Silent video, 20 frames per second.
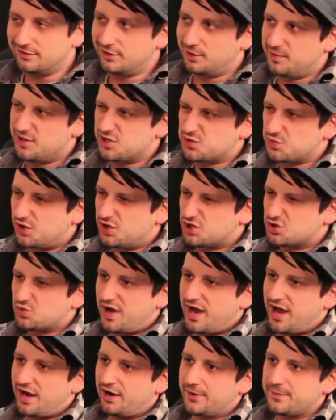little bit of
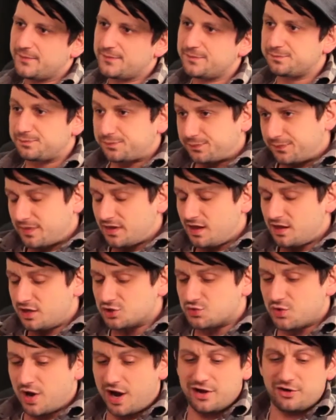Twitter-twatter.
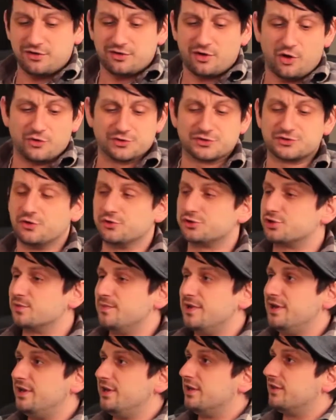Trying to do the whole social
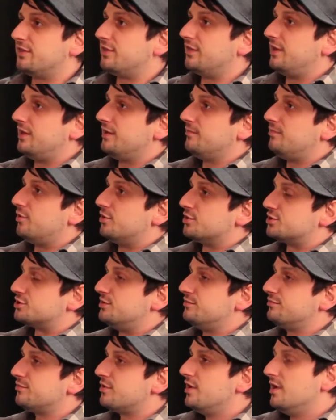media thing,
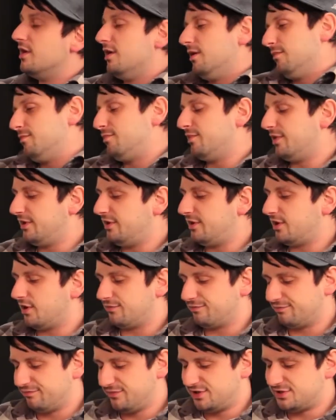pushing. But, you know,
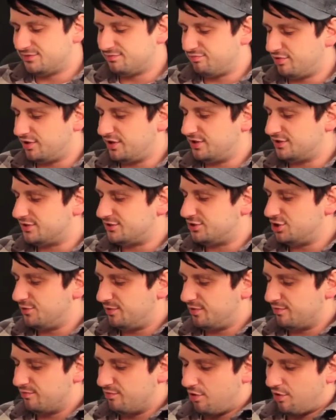it's pretty
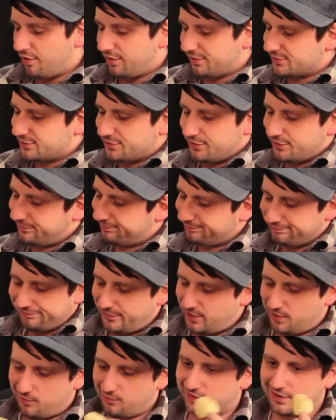stupid and boring, so
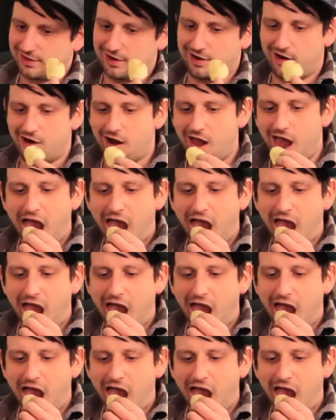I don't really care.